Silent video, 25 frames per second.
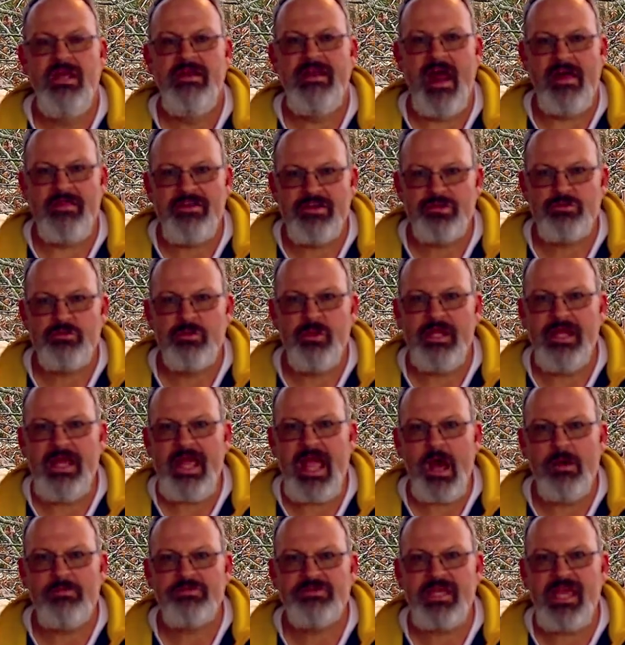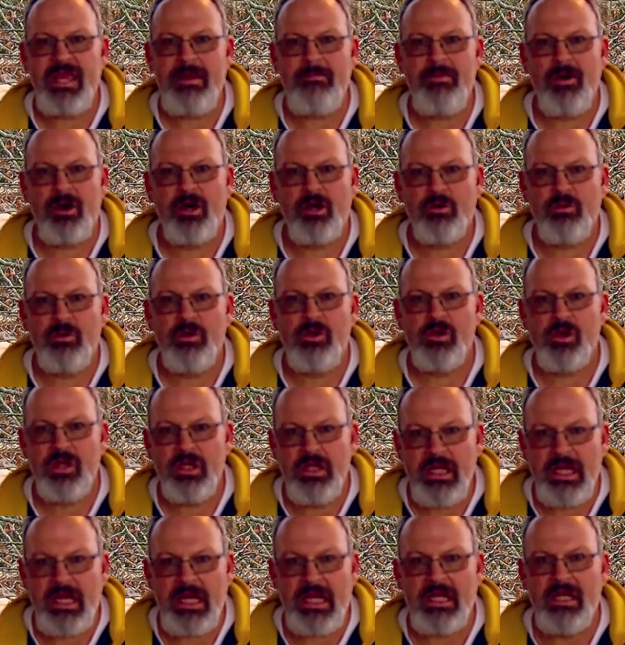Now this really helps keep our grill
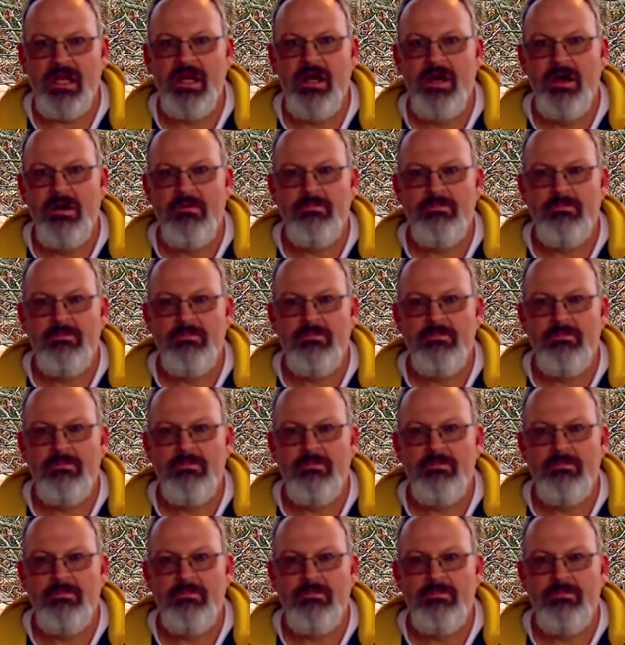clean,